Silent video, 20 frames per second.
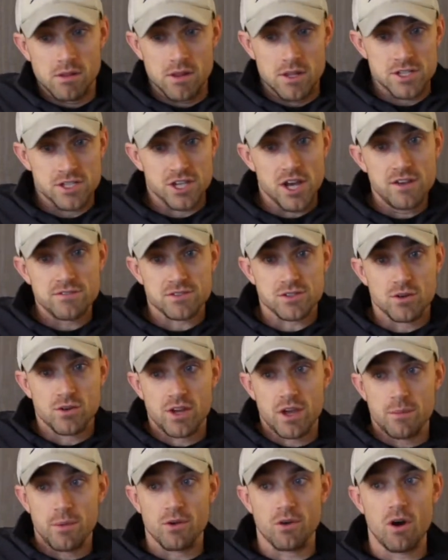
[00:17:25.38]
the chefs,
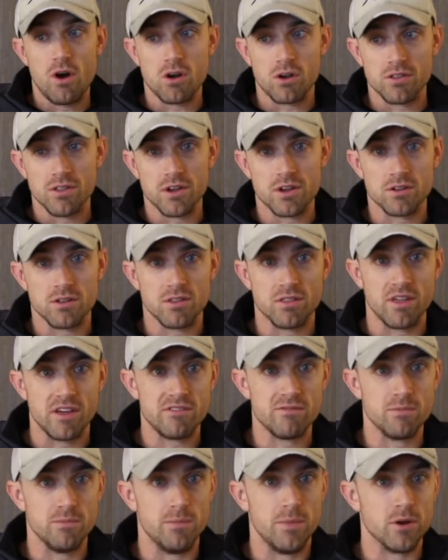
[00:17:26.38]
don't get me wrong,
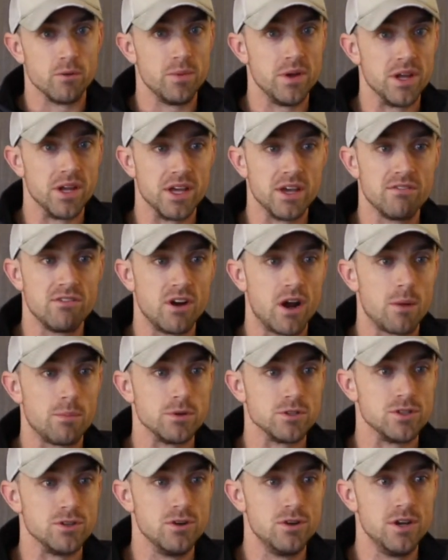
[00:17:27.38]
they're being given
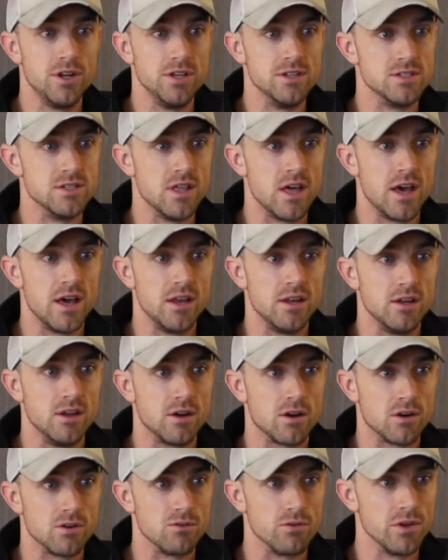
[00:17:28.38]
opportunities that
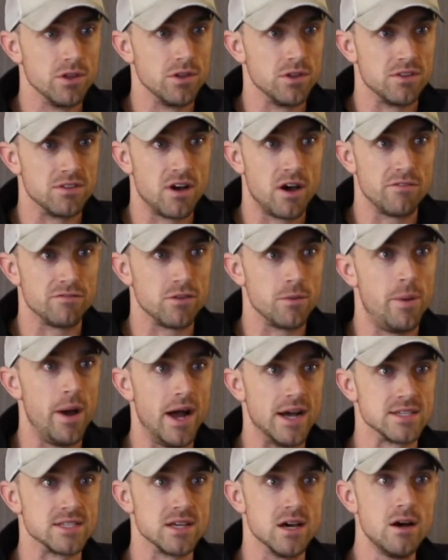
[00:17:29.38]
are really tough to
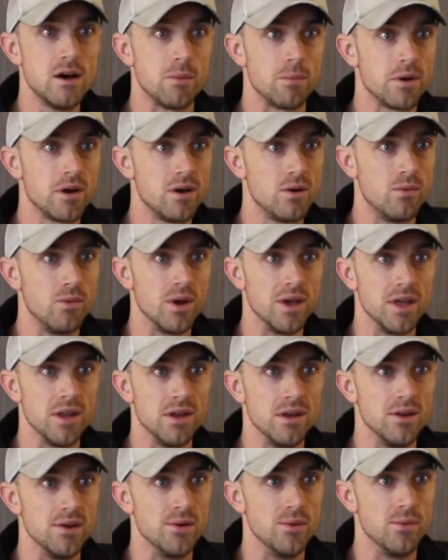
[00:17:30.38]
pass up
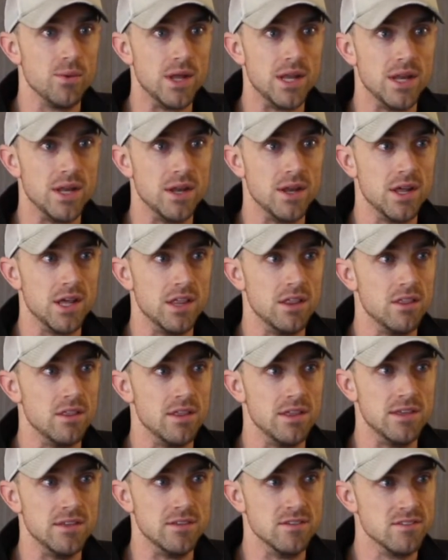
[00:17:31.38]
when
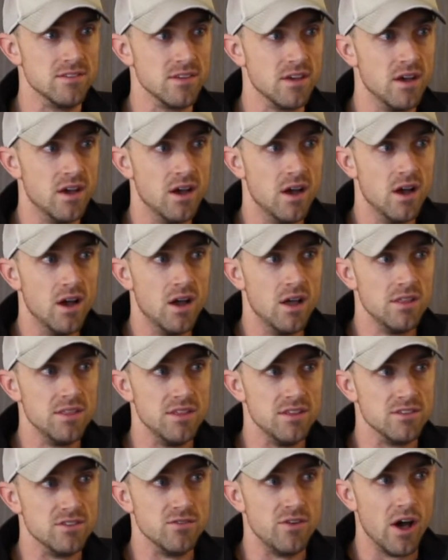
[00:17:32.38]
these
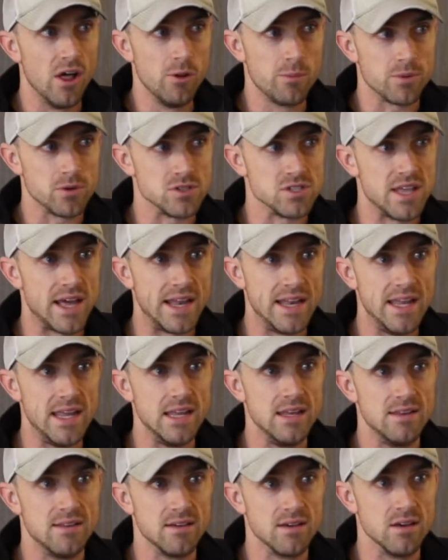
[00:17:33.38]
developers, they
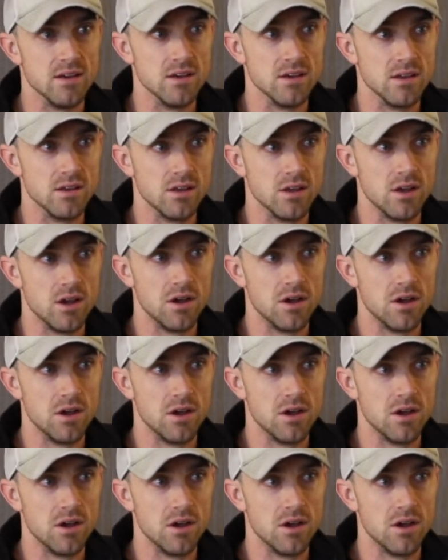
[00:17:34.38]
need to